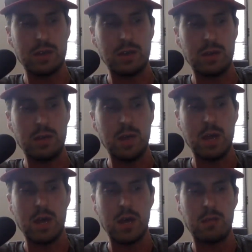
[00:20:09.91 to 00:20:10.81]

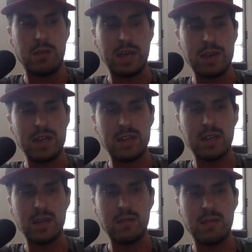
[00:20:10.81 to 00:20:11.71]
But yeah, thanks to
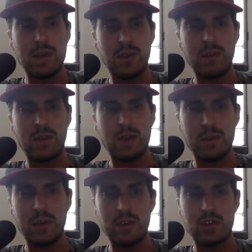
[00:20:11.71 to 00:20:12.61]
him not only for coming
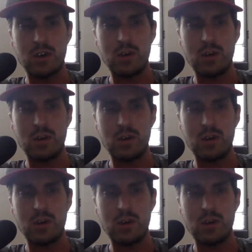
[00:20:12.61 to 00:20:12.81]
on the show,